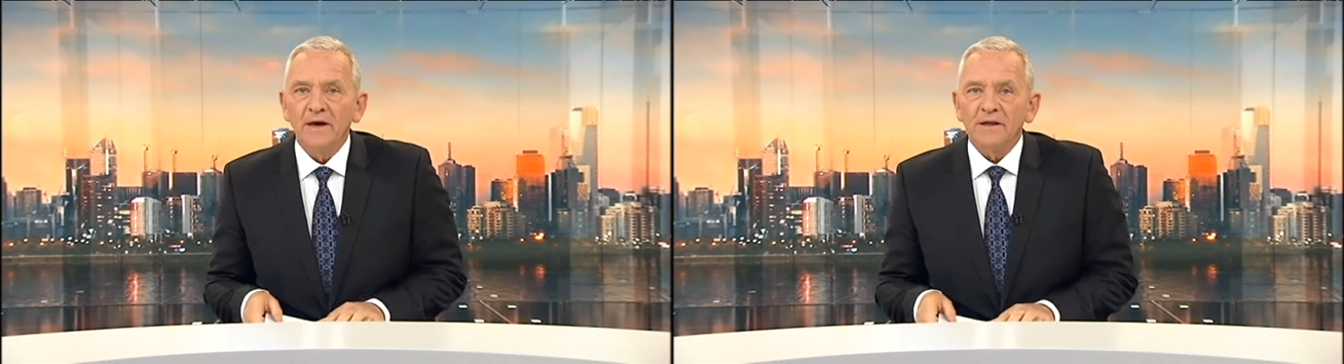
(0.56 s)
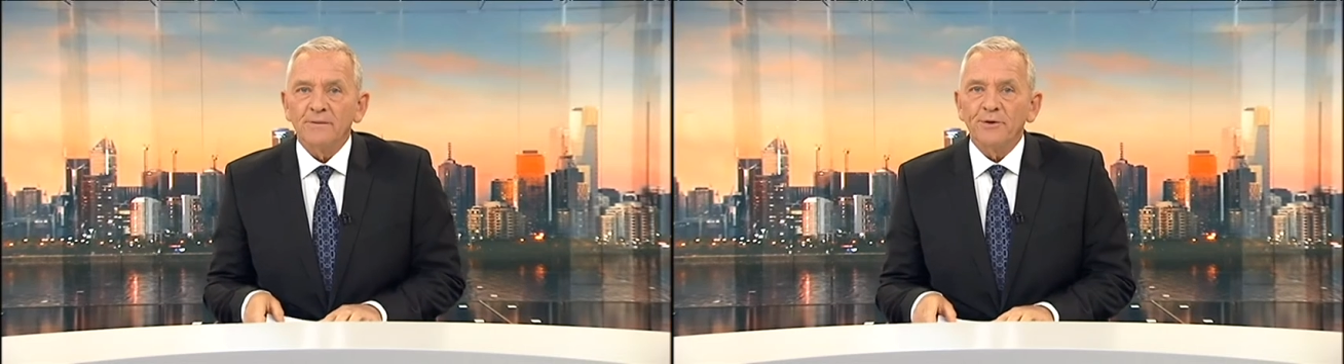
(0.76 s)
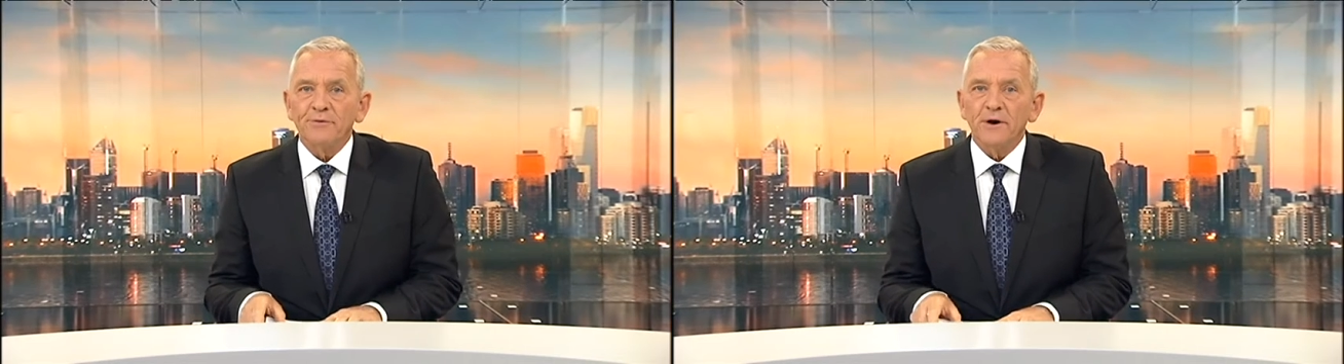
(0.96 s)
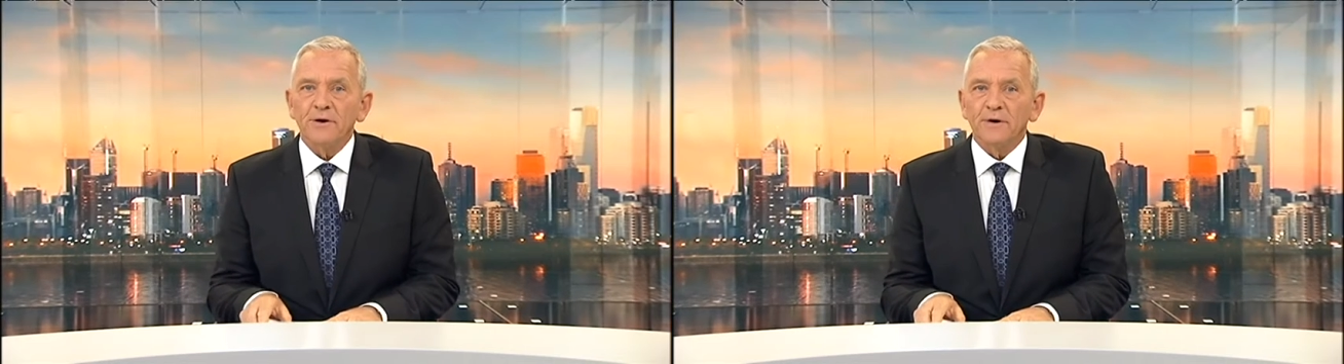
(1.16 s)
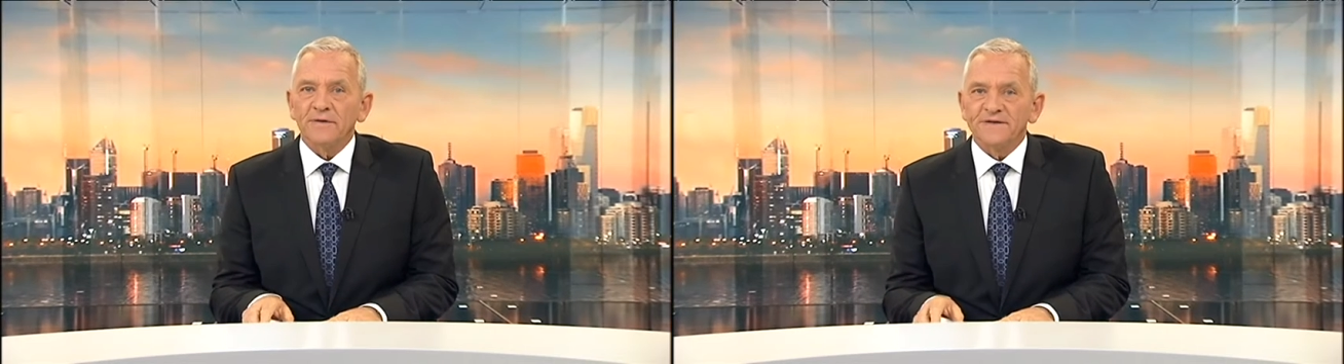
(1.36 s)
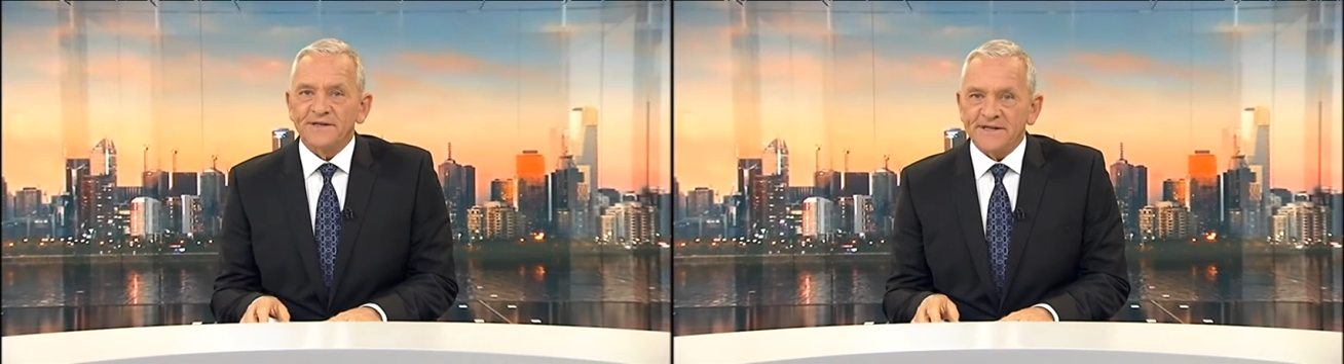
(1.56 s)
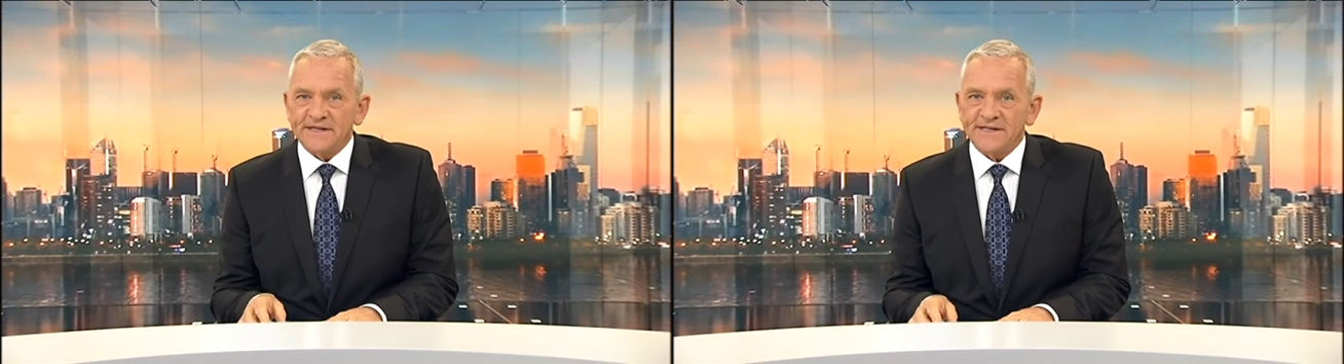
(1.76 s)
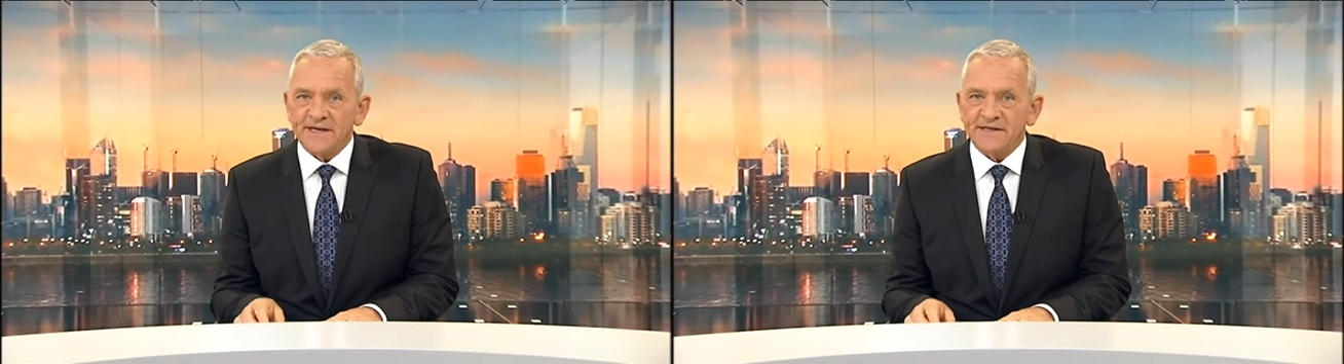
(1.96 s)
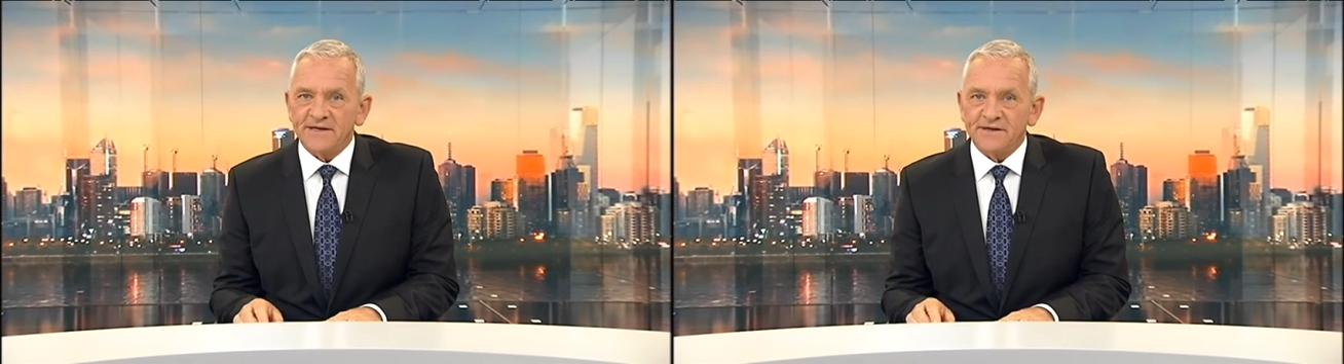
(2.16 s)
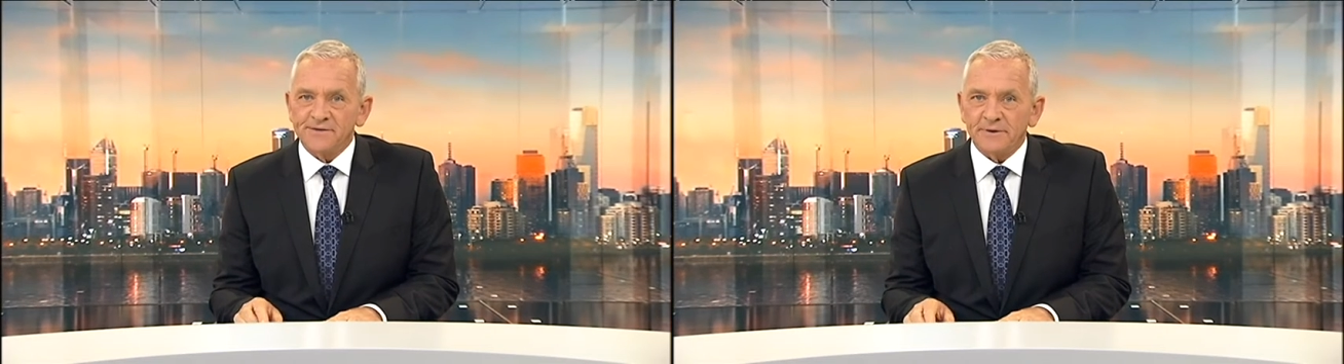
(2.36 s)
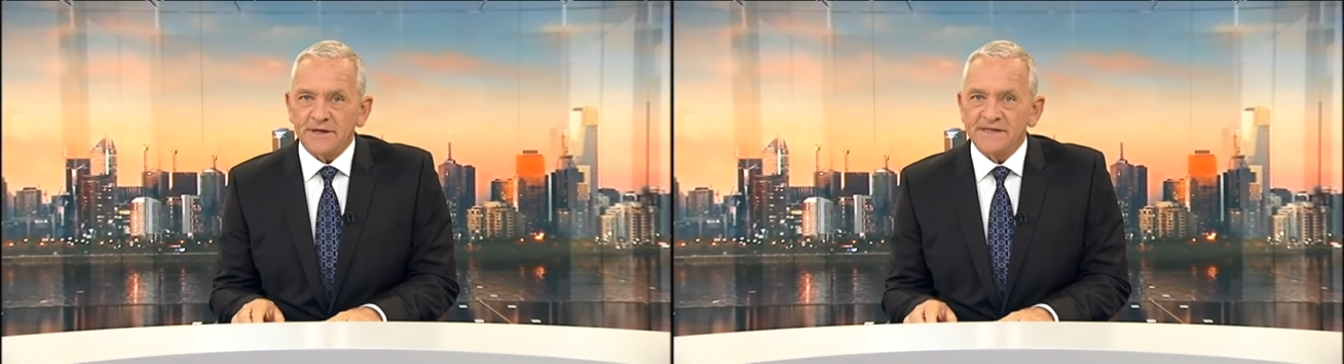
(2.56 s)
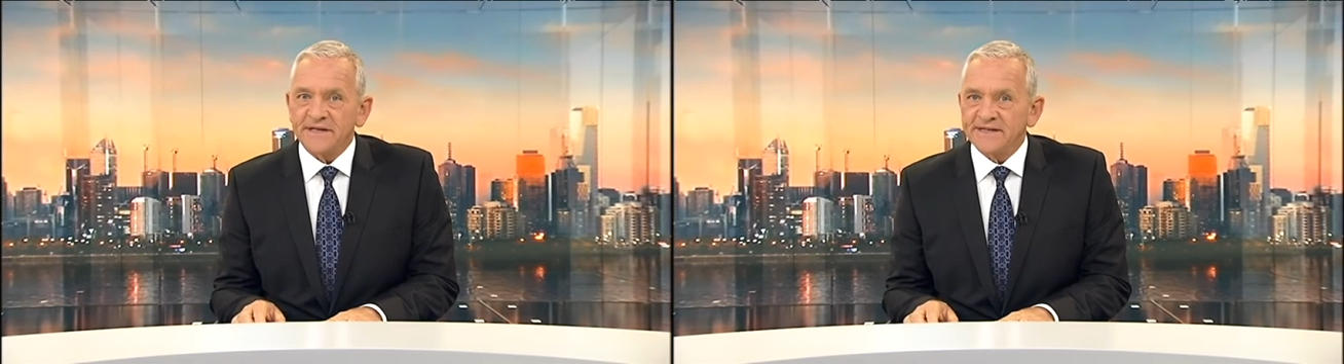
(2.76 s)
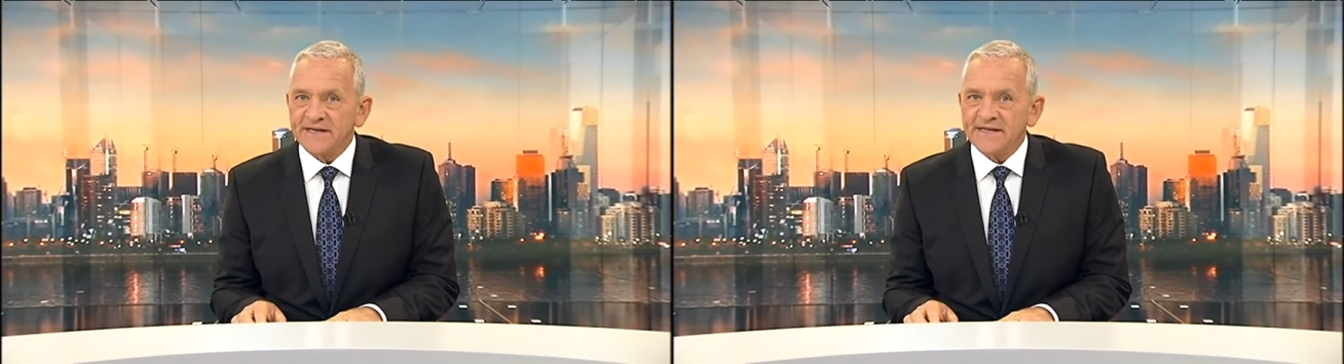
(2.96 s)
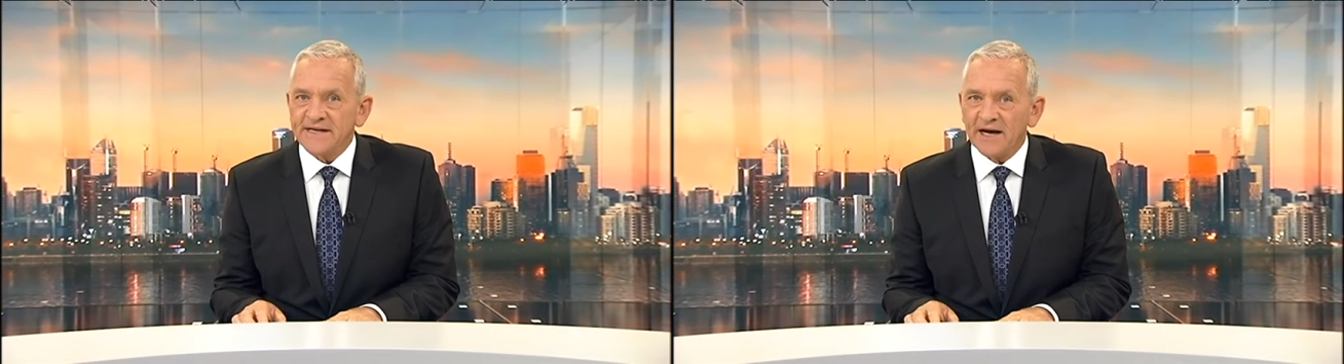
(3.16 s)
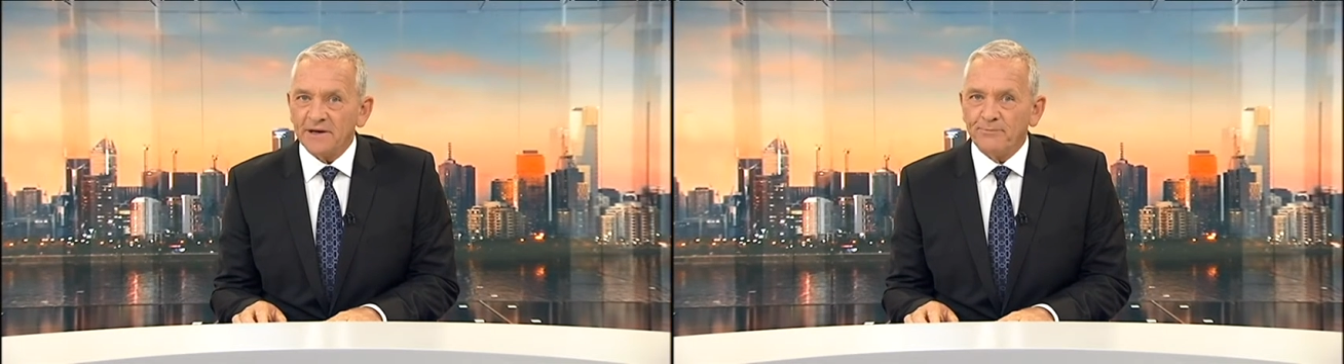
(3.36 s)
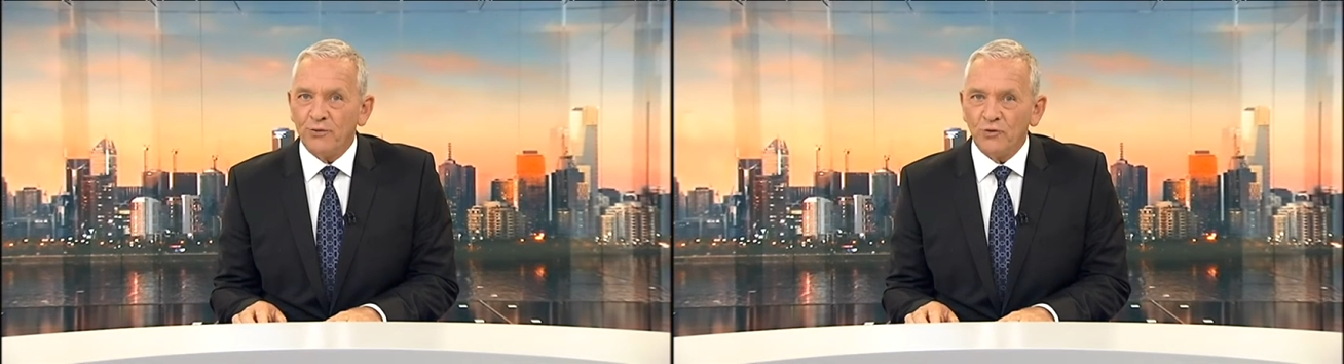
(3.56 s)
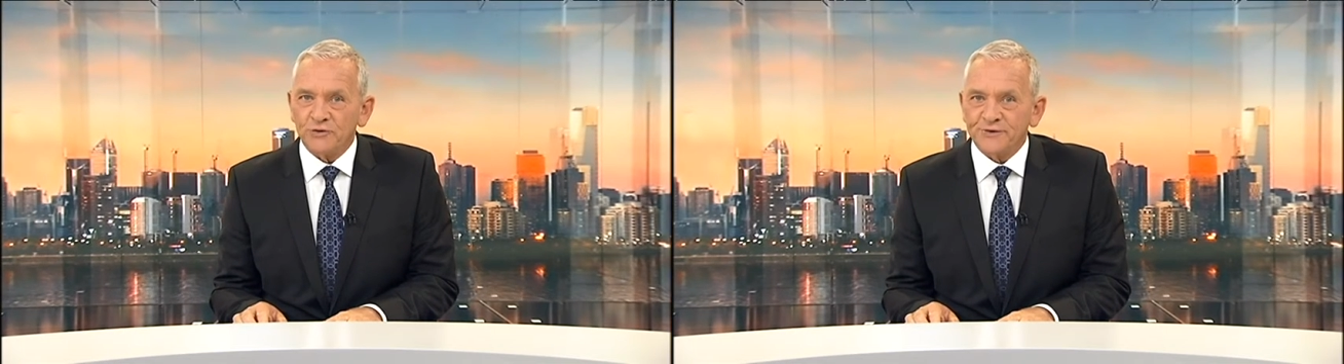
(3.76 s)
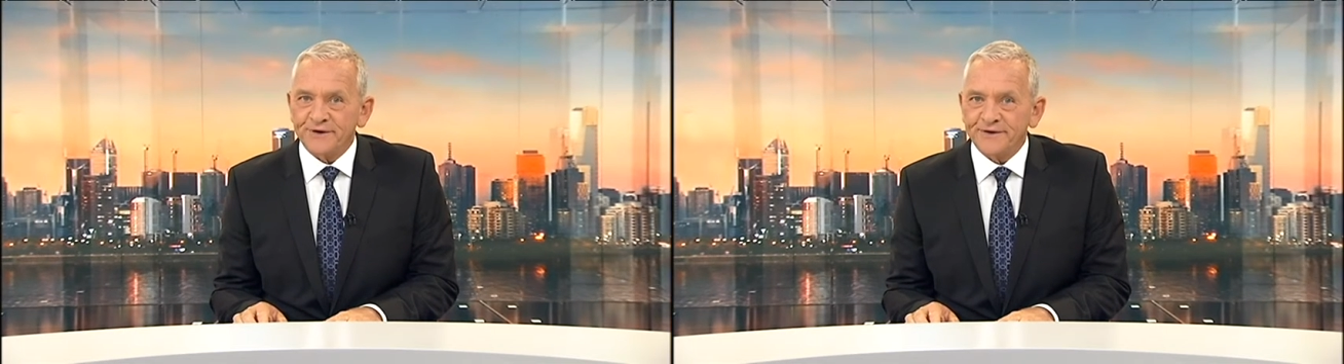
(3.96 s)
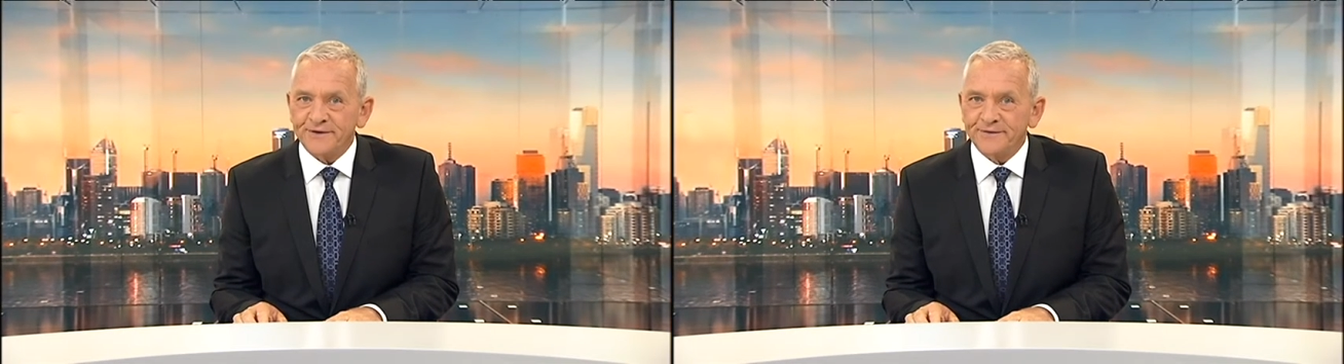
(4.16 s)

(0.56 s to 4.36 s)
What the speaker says: The Bureau of Statistics has released a detailed portrait